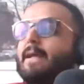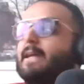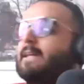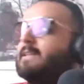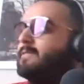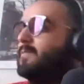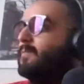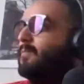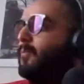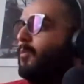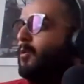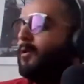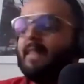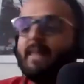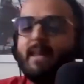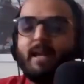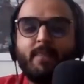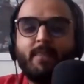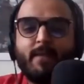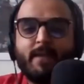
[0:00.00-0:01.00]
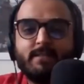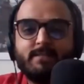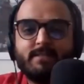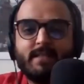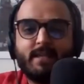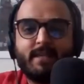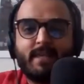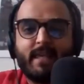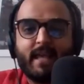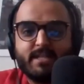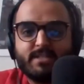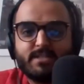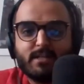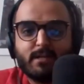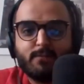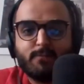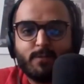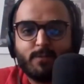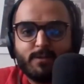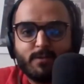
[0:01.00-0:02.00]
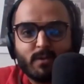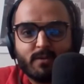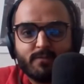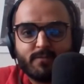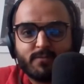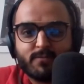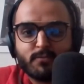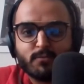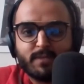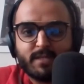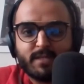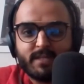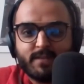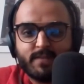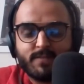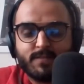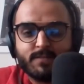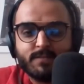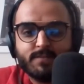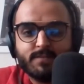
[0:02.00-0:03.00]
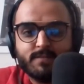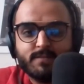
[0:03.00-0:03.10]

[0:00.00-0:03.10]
it's more than anything, it's like catching up with you after so many years